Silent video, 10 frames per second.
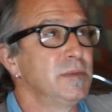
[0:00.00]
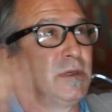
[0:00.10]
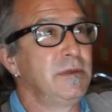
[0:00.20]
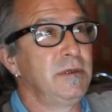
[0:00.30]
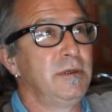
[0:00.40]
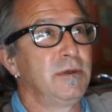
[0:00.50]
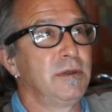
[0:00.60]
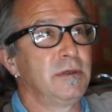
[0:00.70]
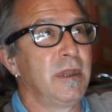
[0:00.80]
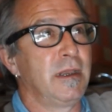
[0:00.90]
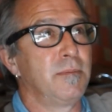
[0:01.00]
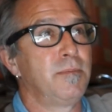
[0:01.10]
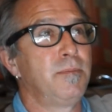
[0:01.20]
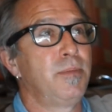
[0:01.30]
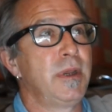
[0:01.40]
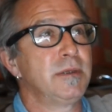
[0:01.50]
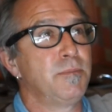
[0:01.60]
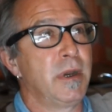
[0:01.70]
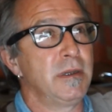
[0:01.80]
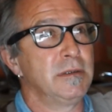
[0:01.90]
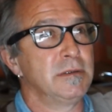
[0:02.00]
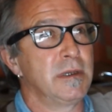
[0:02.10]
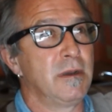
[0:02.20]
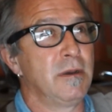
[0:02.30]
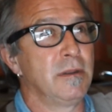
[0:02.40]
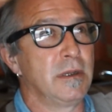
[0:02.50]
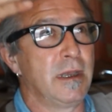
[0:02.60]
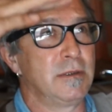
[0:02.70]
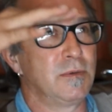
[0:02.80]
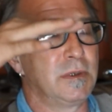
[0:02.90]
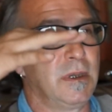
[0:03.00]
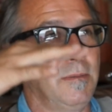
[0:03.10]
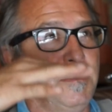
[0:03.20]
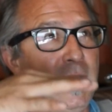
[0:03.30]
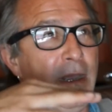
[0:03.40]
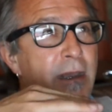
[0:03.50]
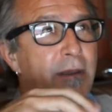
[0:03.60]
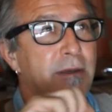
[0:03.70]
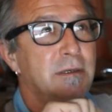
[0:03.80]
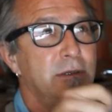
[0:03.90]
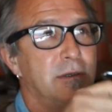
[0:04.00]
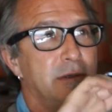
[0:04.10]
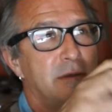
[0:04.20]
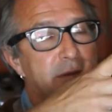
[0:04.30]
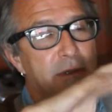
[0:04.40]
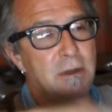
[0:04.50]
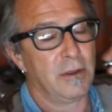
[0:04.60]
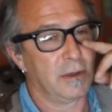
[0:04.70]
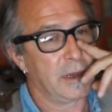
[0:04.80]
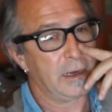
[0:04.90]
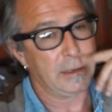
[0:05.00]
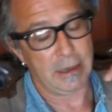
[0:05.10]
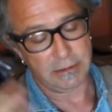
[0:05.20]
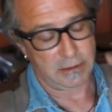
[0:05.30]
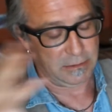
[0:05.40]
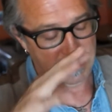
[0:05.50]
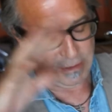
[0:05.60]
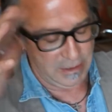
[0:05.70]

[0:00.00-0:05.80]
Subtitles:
So you could like press buttons and all the lights would come down, and you could, all the lighting guys could